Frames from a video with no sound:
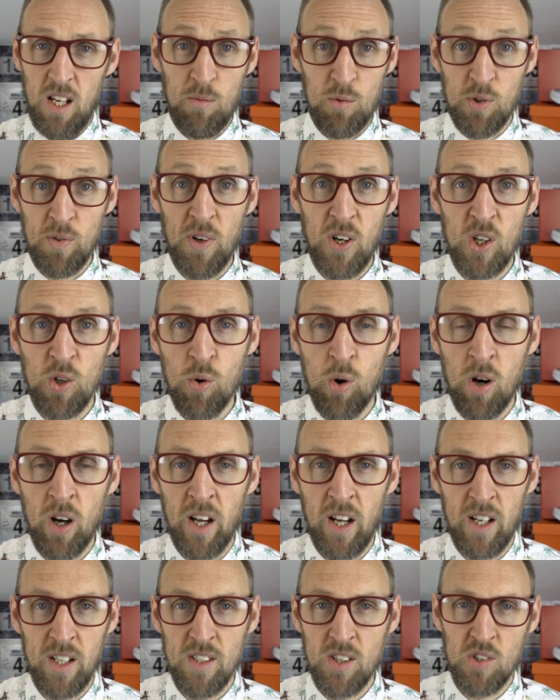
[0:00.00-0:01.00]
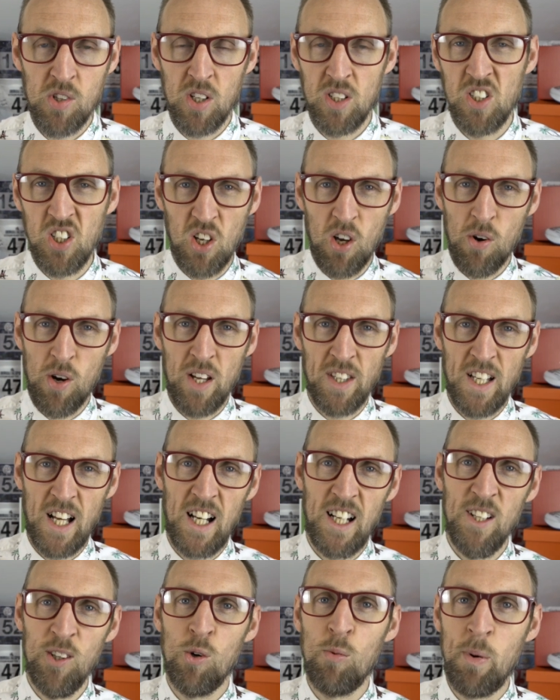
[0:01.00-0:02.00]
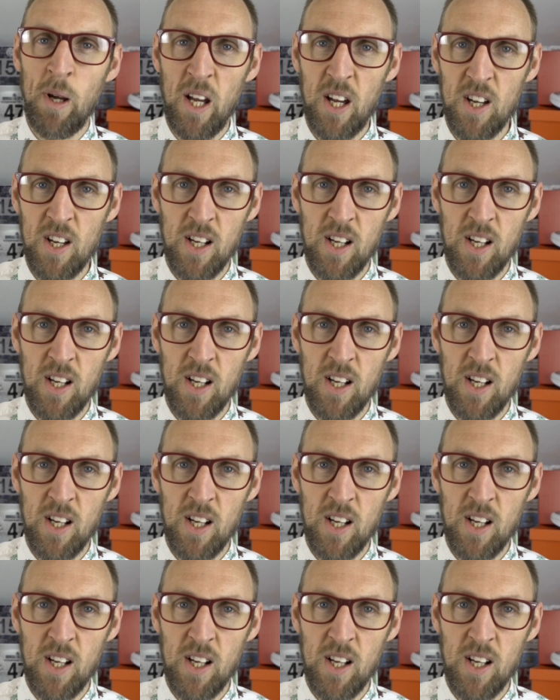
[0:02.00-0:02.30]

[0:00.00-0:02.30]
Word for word: It was very quiet. I decided to go out there a little bit